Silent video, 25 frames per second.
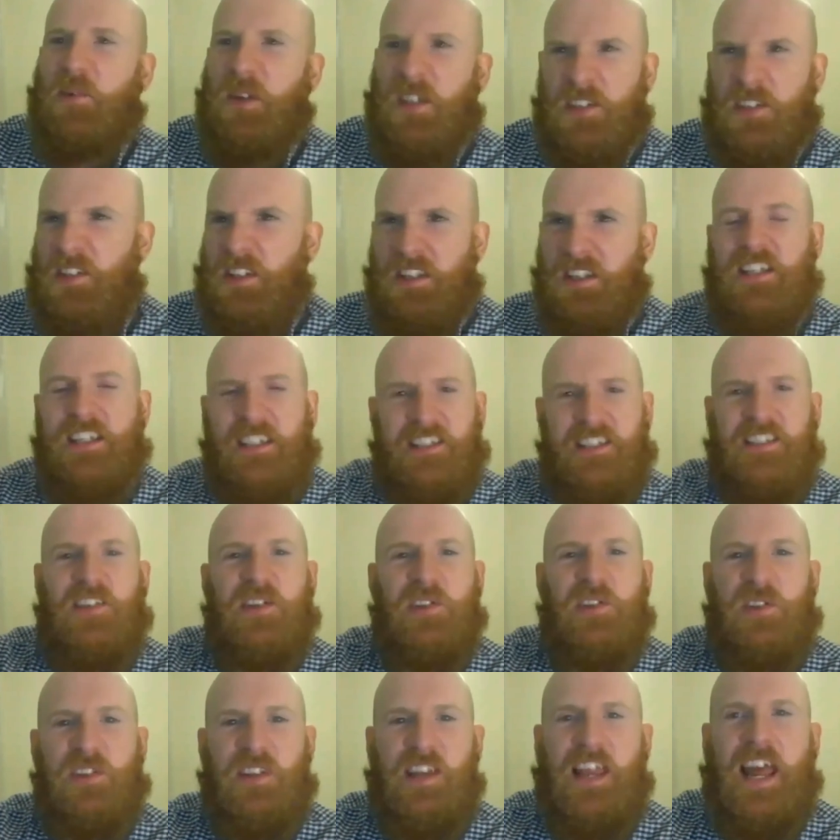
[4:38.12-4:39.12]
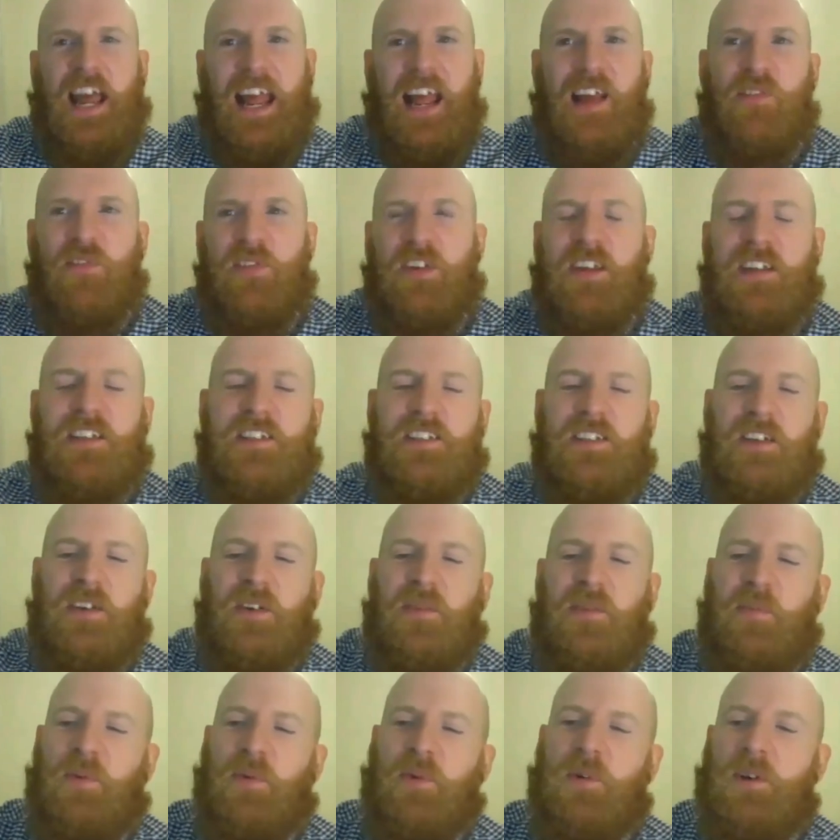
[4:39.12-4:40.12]
you know, it's just naff.
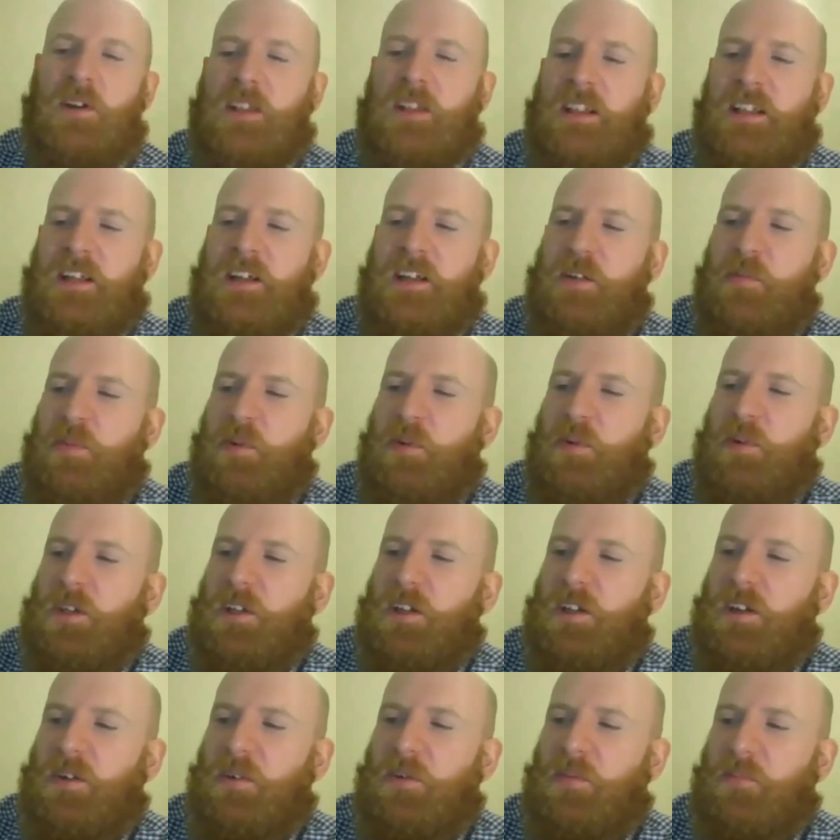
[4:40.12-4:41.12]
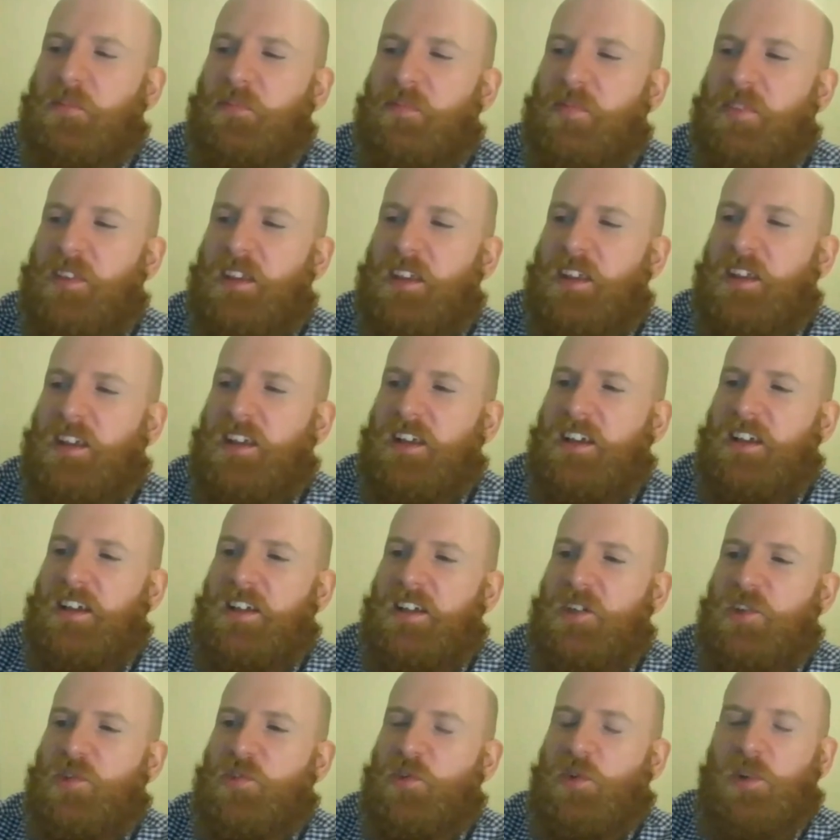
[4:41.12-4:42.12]
It's but you know,
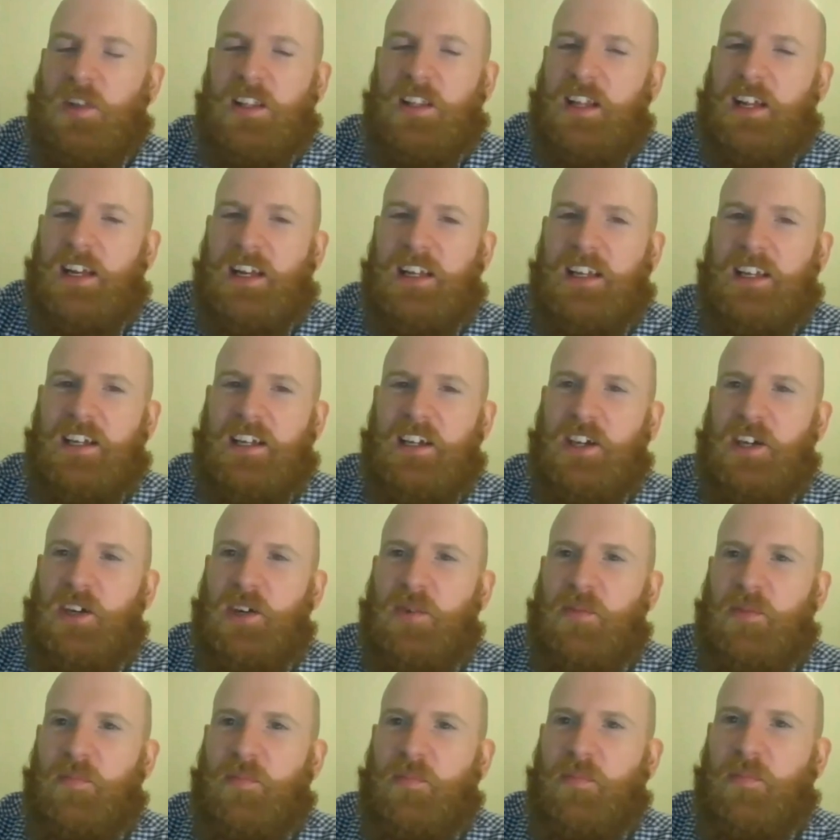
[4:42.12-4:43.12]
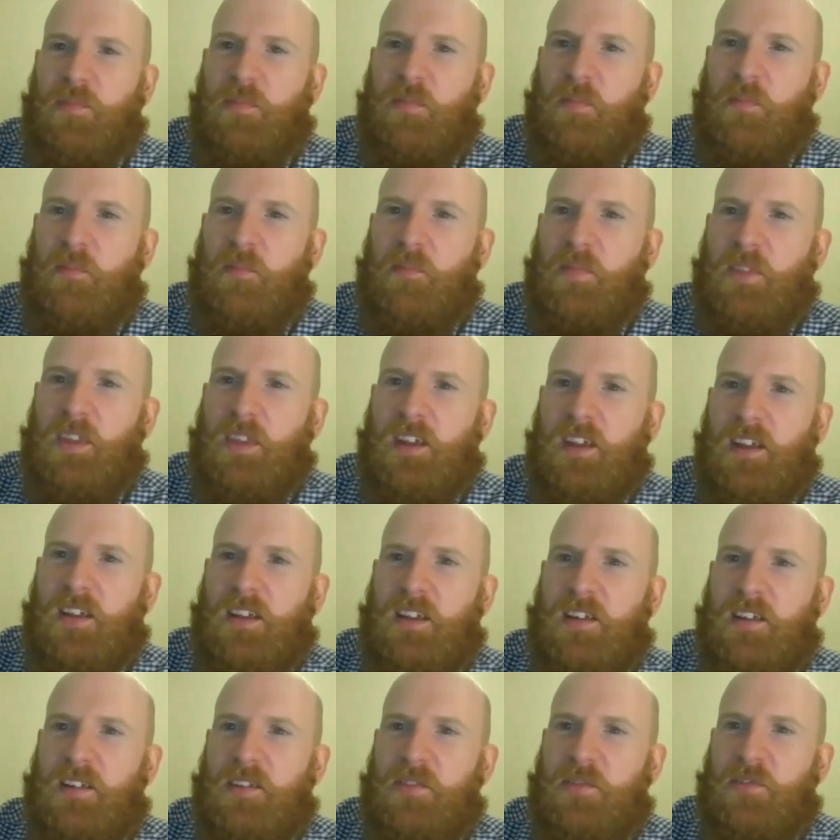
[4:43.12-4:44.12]
it's funny like the
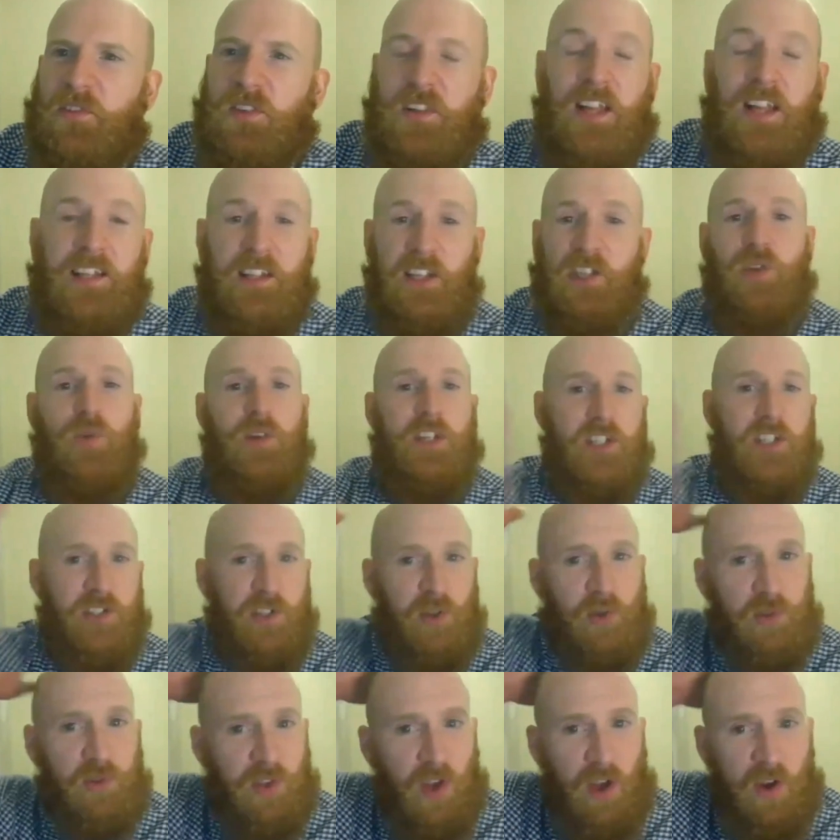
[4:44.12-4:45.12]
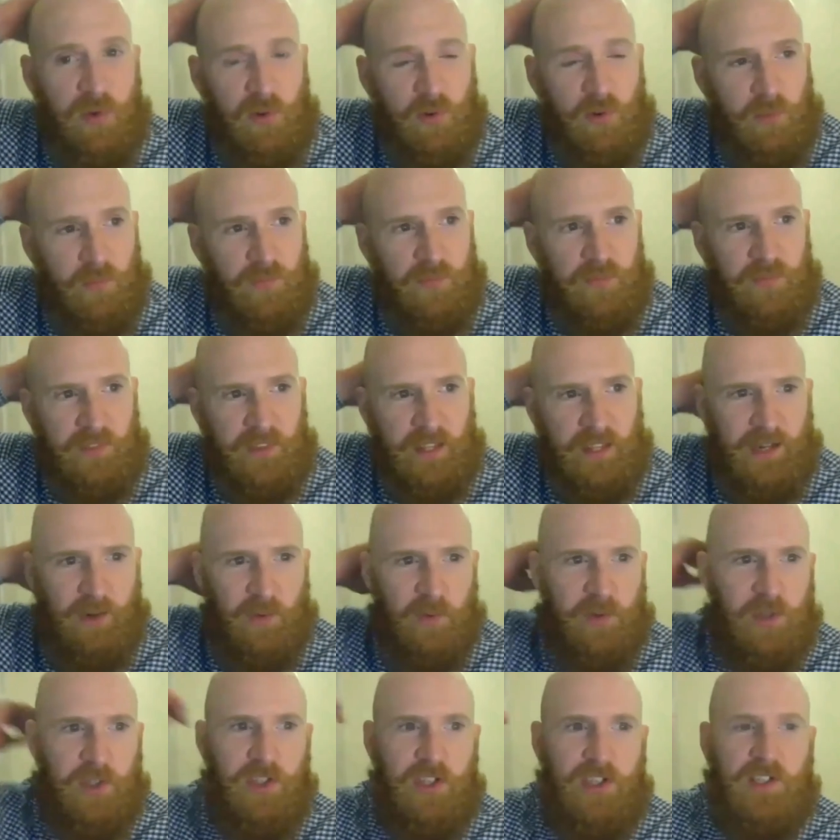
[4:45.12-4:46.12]
Crystal Dome.
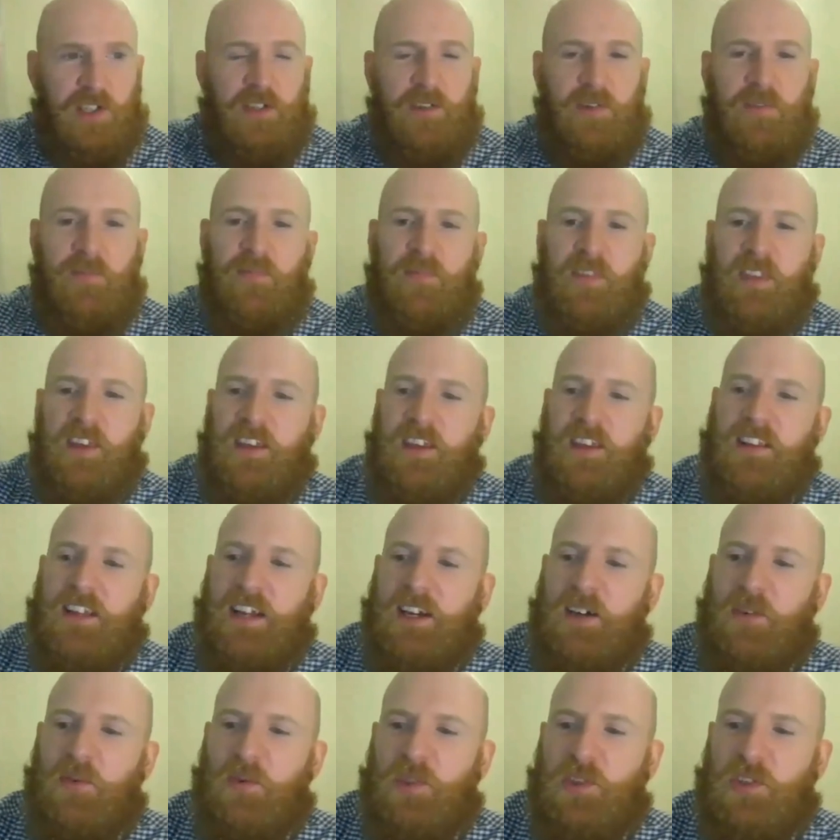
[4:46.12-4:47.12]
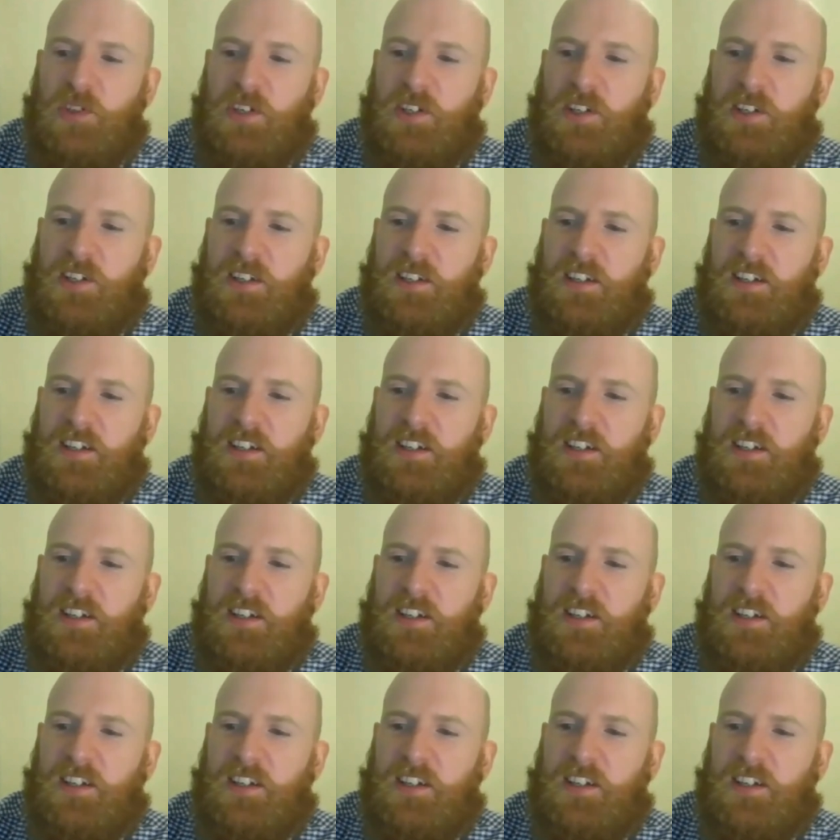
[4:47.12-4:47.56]
That was you know,